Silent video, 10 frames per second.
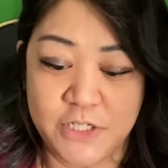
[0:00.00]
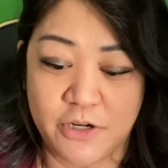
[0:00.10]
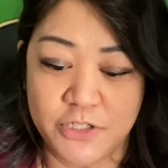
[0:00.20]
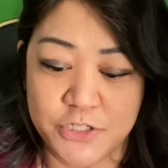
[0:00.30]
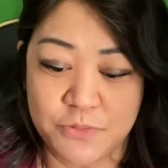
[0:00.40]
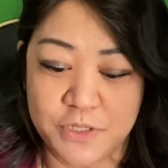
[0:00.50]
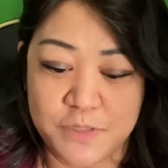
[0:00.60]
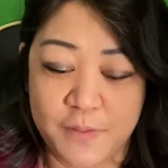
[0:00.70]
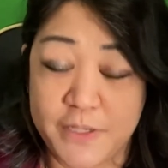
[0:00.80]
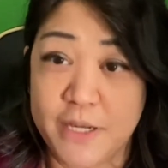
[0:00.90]
I just want to
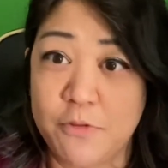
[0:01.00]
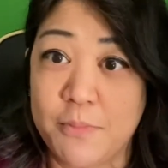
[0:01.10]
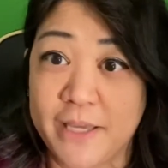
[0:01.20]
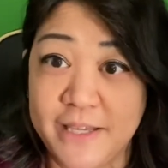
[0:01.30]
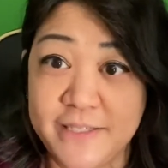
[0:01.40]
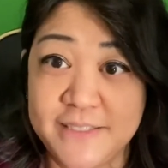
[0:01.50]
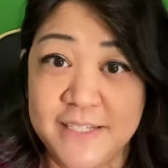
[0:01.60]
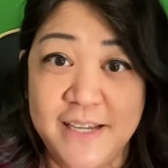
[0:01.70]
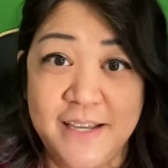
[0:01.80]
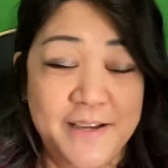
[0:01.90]
spend time with my kids,
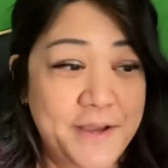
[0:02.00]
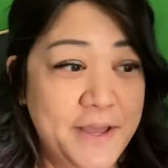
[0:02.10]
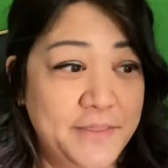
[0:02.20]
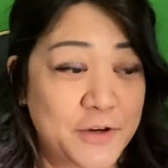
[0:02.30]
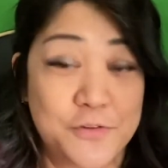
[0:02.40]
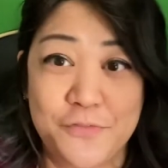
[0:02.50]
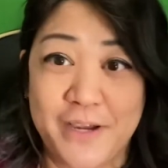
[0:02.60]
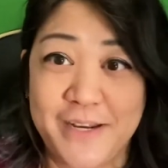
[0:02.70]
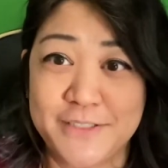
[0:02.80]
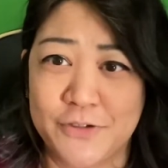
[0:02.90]
and they couldn't find it.